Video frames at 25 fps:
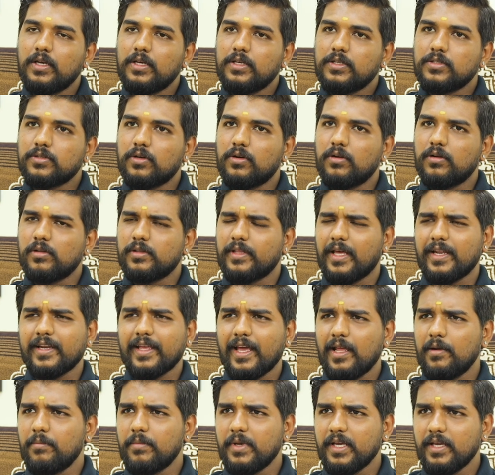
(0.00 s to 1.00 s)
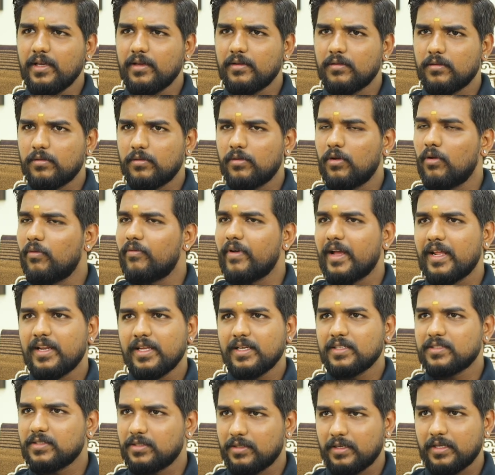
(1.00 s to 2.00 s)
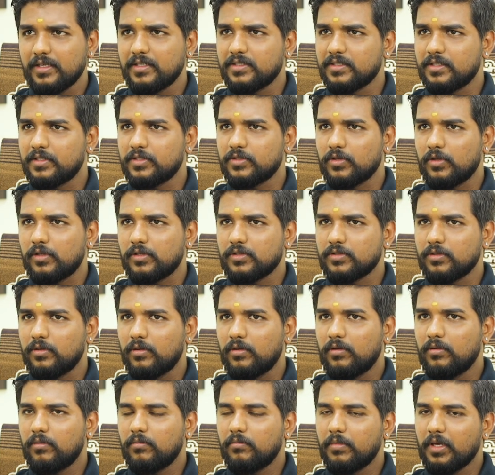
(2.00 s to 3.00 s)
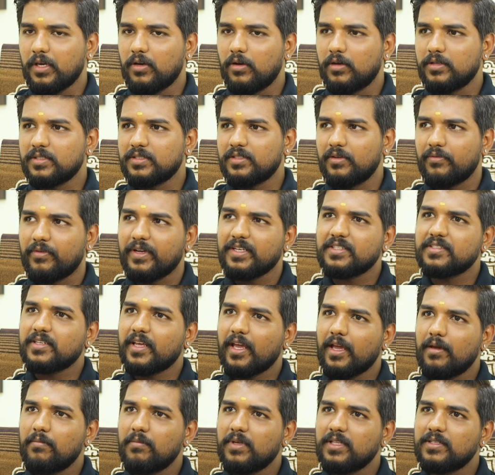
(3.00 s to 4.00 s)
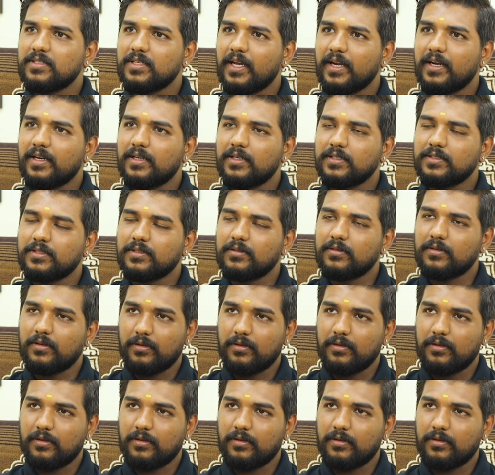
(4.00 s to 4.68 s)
So there can be, you know, various reasons also, because the West came inside us,